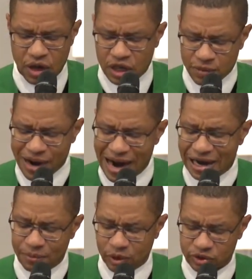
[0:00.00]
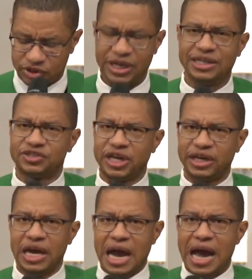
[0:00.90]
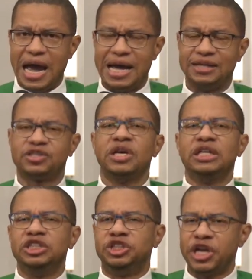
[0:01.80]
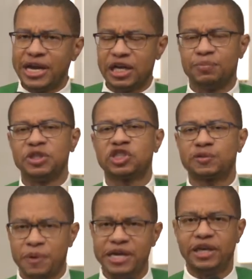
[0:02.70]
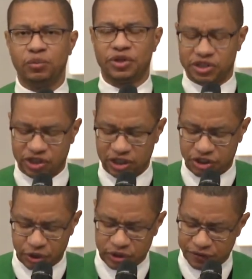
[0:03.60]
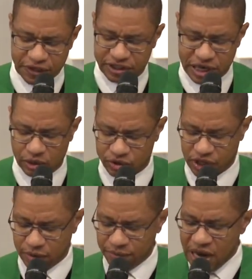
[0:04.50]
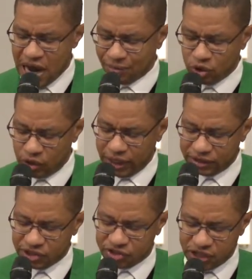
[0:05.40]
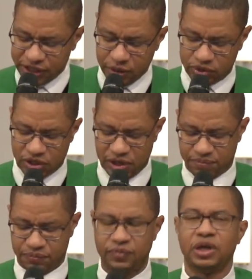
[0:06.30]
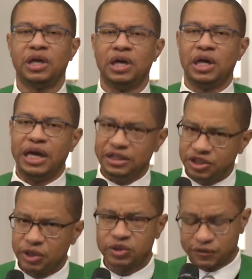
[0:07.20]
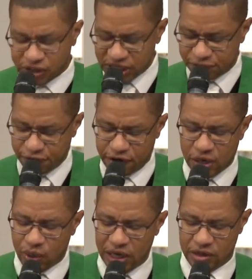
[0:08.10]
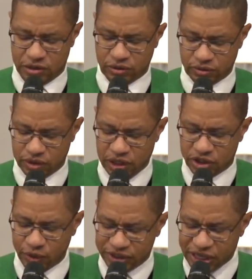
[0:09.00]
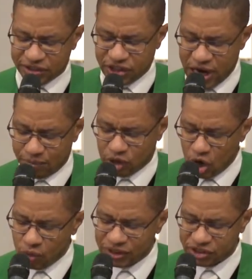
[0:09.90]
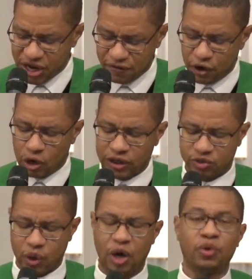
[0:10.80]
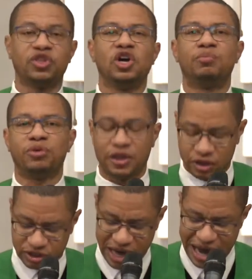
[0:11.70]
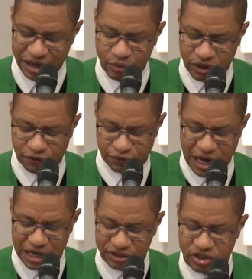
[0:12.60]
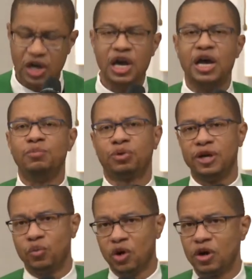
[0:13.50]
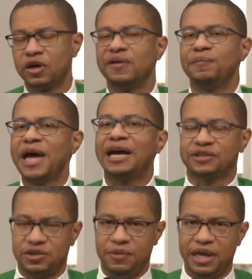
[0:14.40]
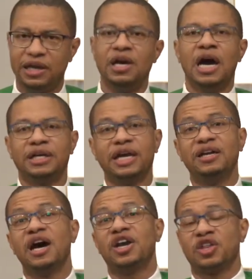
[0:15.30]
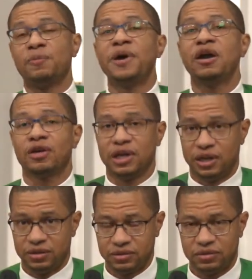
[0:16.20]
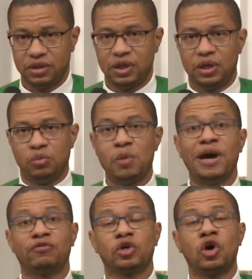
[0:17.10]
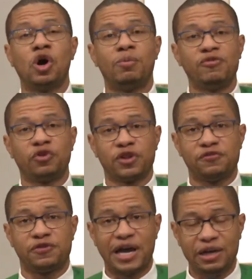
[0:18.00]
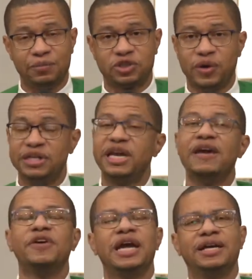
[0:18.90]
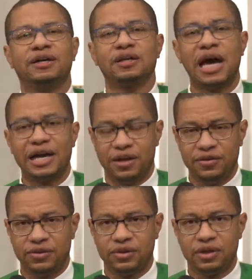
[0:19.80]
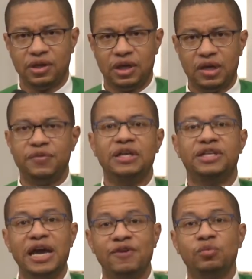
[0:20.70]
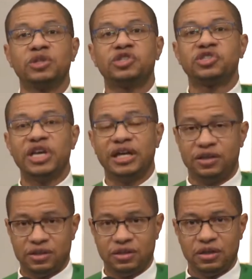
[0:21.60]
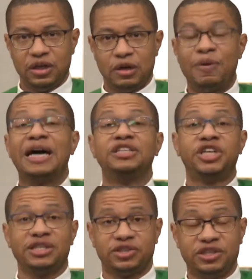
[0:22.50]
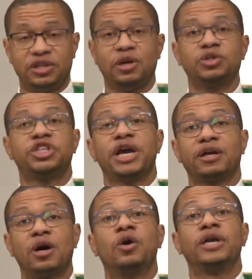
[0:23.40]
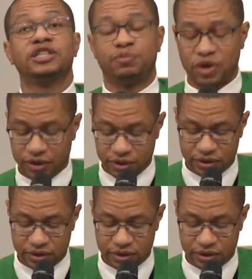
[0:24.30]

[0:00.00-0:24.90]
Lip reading: The Bible says that as Jacob is speaking with his son Joseph, he tells him, I'm going to send you to them. And Joseph says, very well. So he said to him, go and see if all is well with your brothers and with the flocks and bring word back to me. Again, another parallel. We might recall before the fight between David and Goliath that David was sent by Jesse to go check on his brothers.